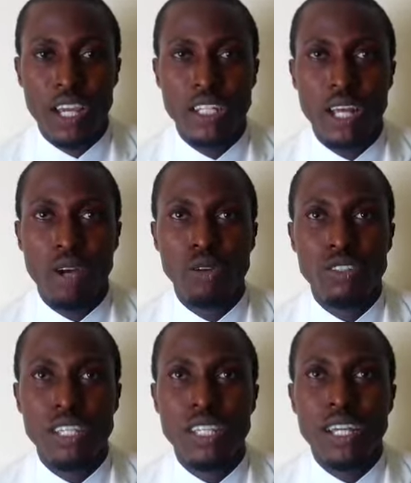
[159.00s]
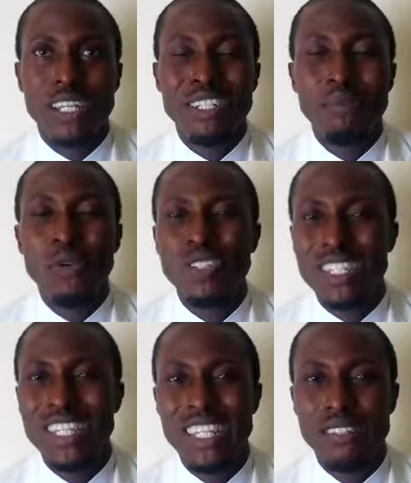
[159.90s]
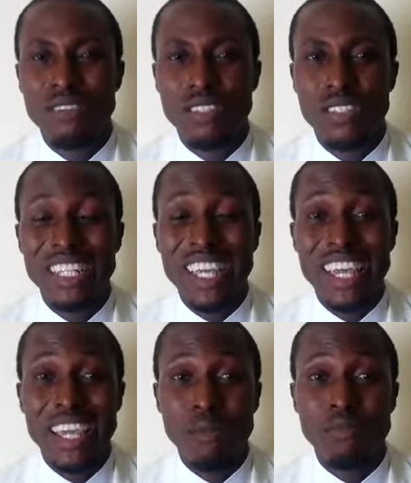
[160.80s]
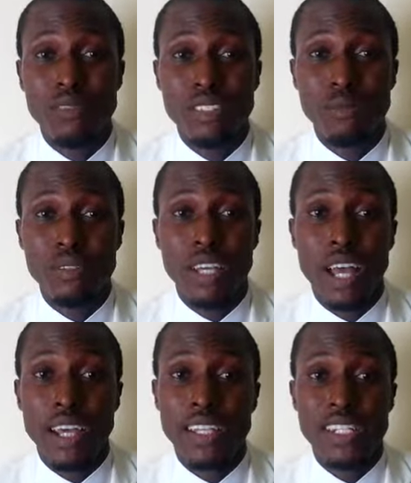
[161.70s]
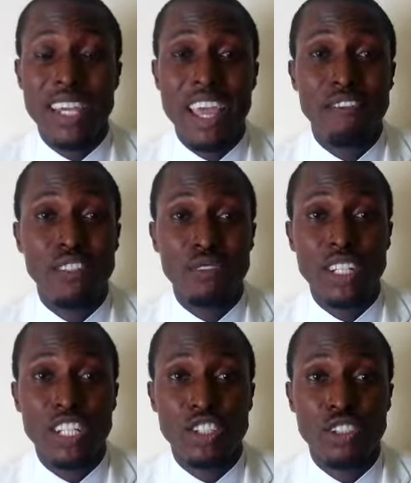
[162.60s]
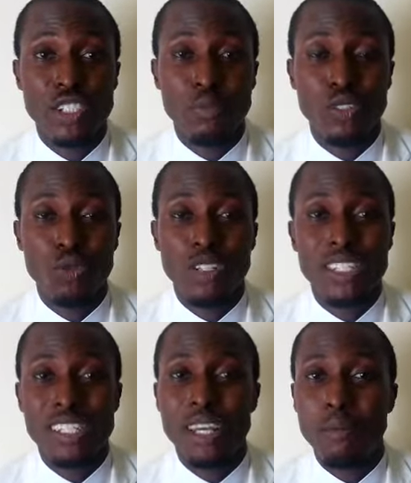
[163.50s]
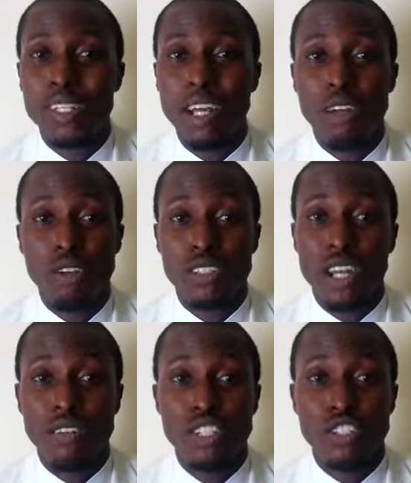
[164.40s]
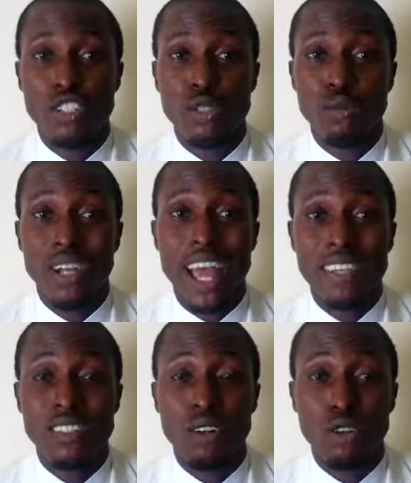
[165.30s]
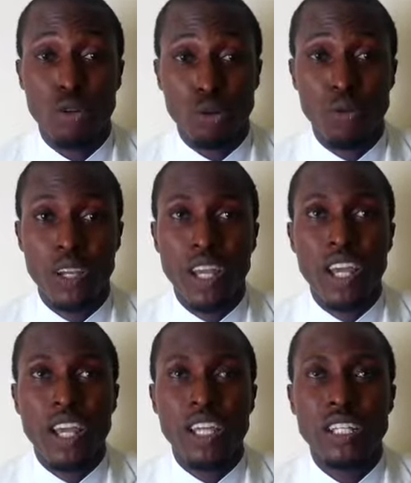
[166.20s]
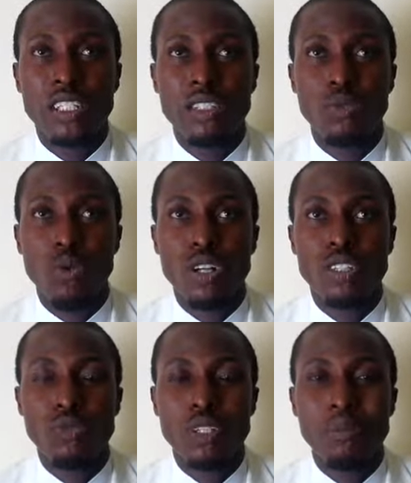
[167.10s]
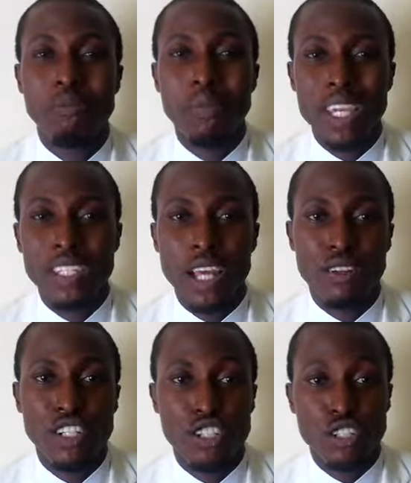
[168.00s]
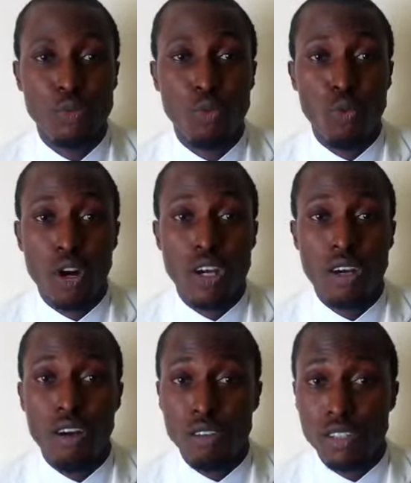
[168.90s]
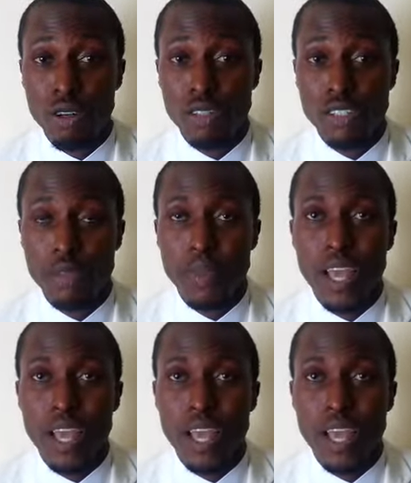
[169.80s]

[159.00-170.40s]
Now, you see, the motives, the aims behind every relationship is what determine how long that relationship will last or go. It's what will make that relationship work or not.